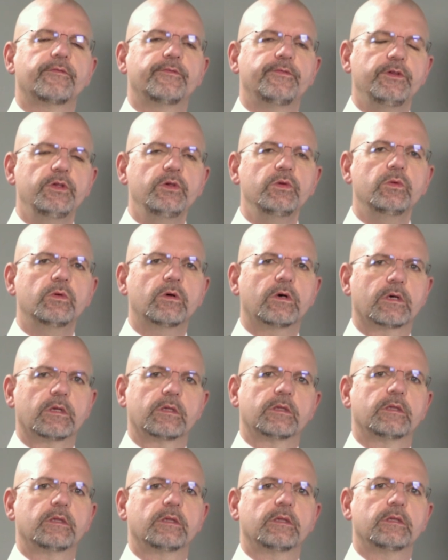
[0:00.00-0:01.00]
view
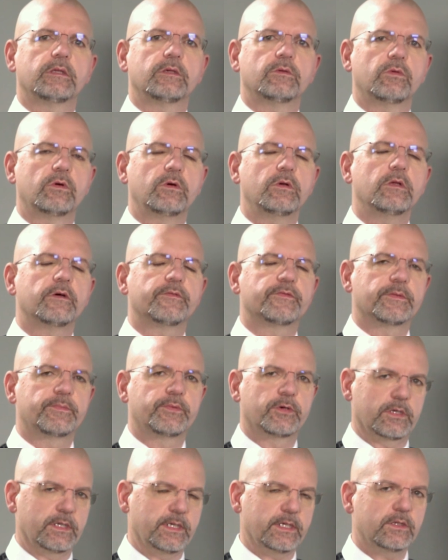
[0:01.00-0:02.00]
on the role of the
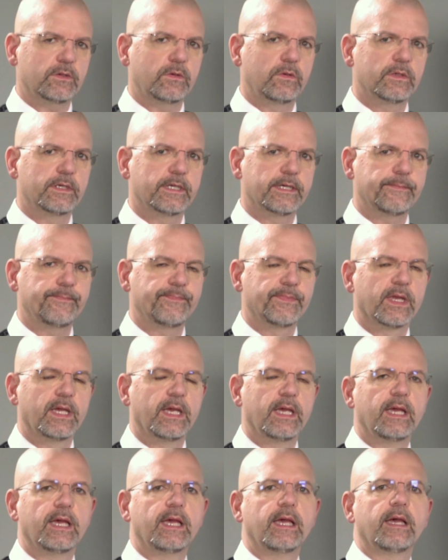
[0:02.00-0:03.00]
product owner.
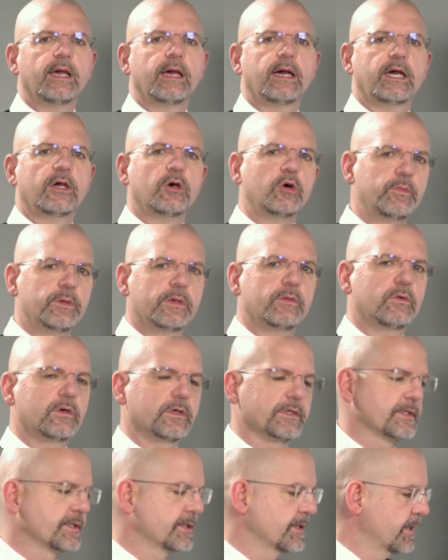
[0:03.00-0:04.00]
I hope it
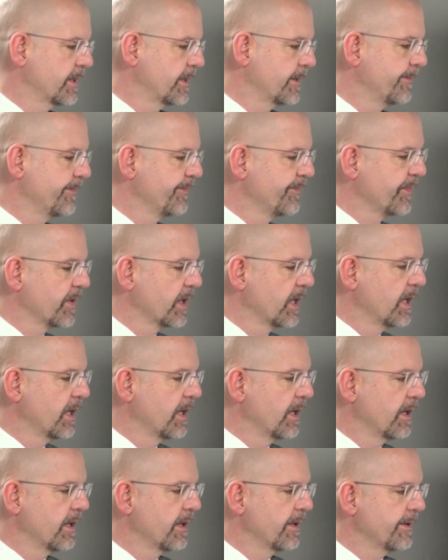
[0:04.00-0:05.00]
was
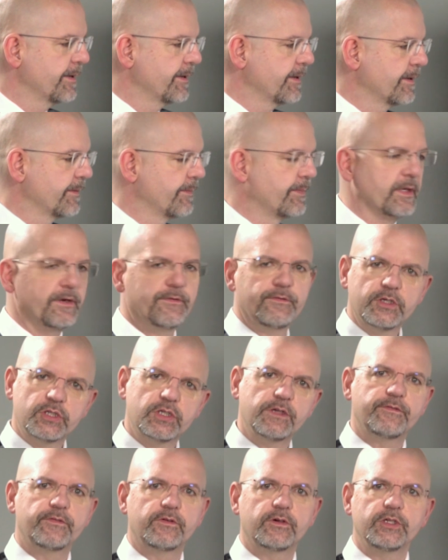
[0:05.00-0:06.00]

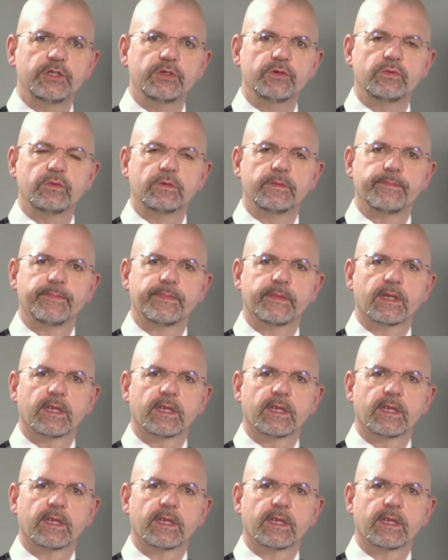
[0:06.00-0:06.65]
beneficial for you.